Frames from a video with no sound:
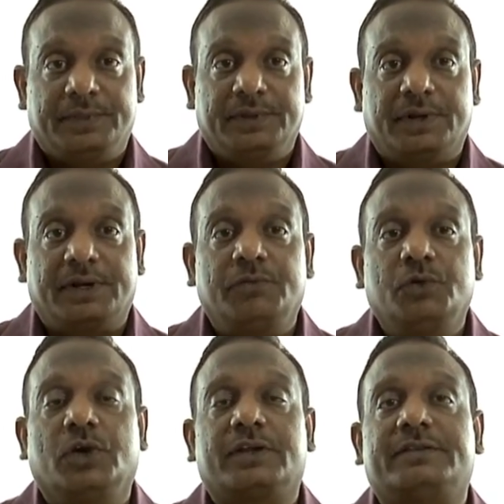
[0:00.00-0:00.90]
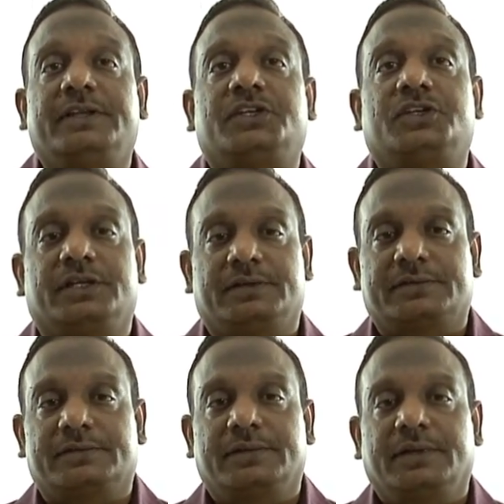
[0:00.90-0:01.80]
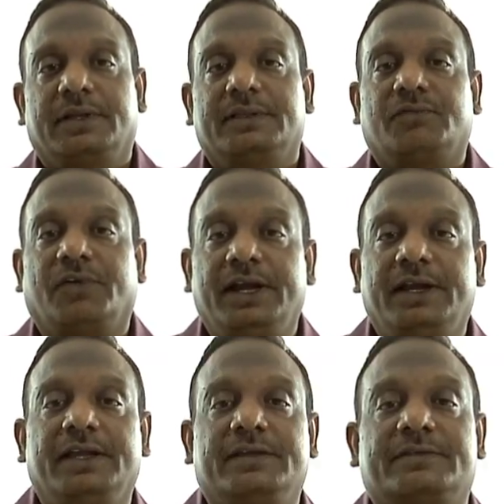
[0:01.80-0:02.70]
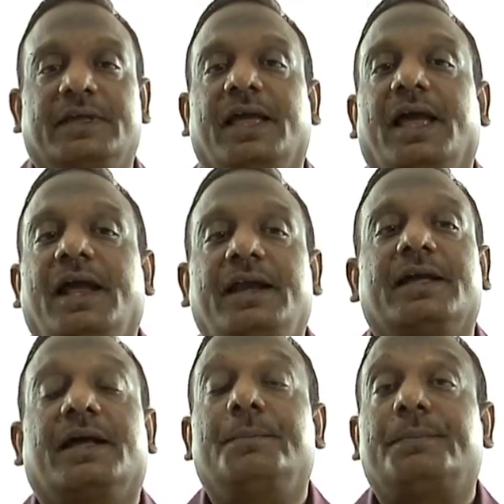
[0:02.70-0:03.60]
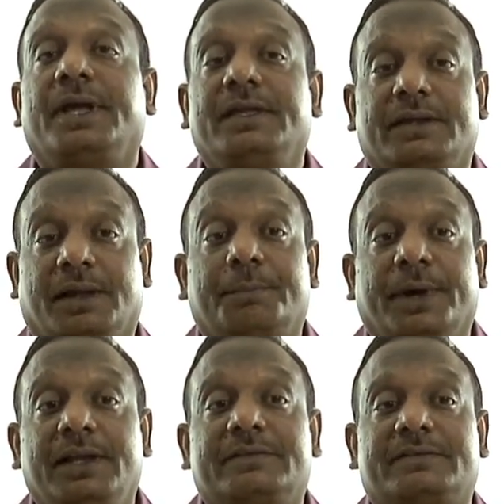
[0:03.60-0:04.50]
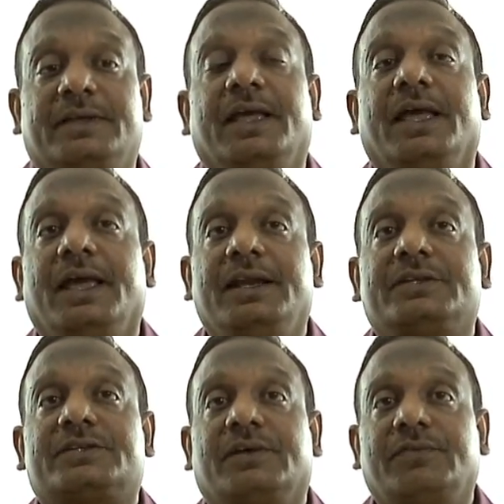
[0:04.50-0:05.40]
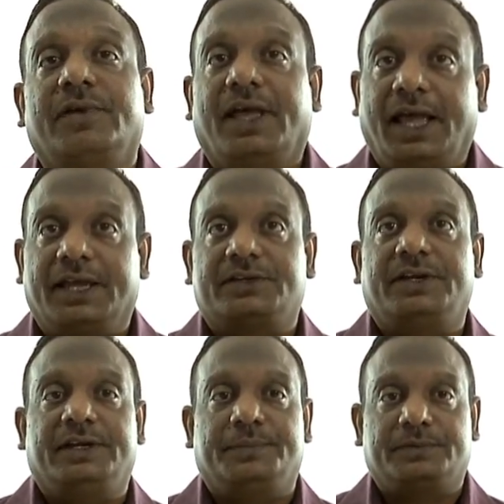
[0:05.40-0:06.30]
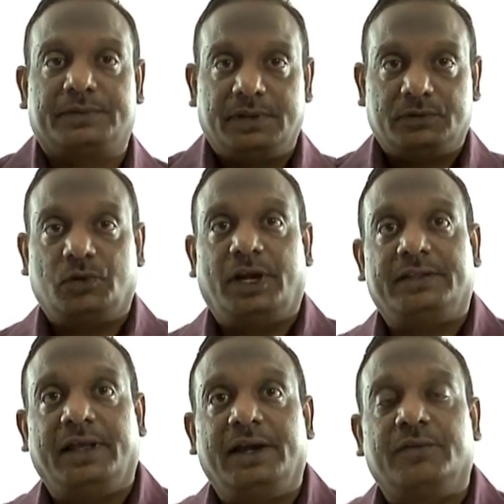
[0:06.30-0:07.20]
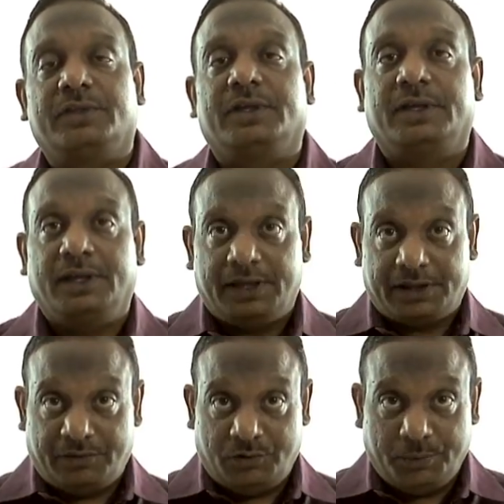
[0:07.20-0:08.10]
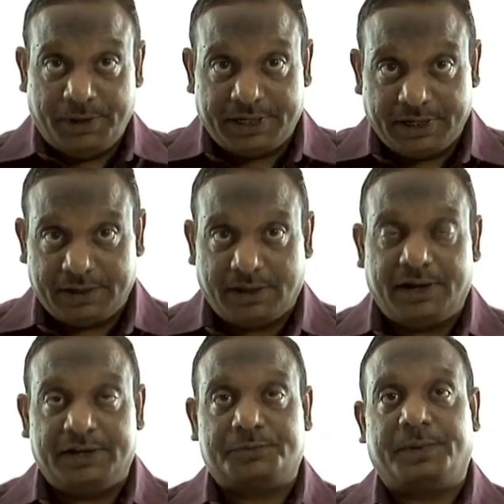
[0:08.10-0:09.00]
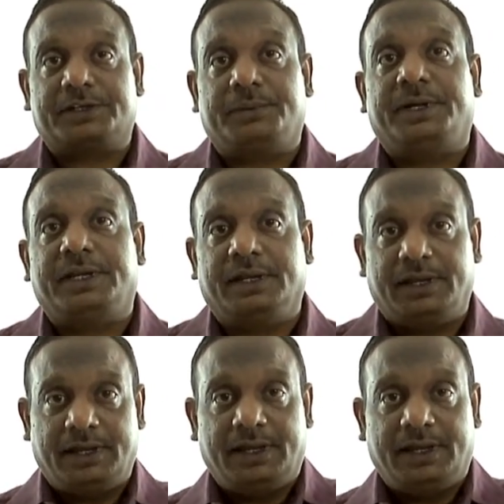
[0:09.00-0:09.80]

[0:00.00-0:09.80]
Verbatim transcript: the reviewer's decisions, the findings, and comply, compiles a list of action items. So, at the end of the review meeting or inspection meeting,